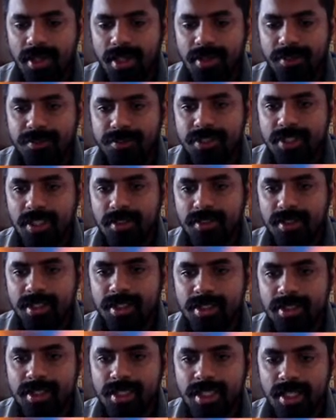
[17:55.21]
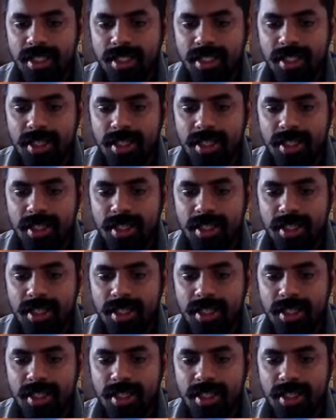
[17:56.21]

f7 check,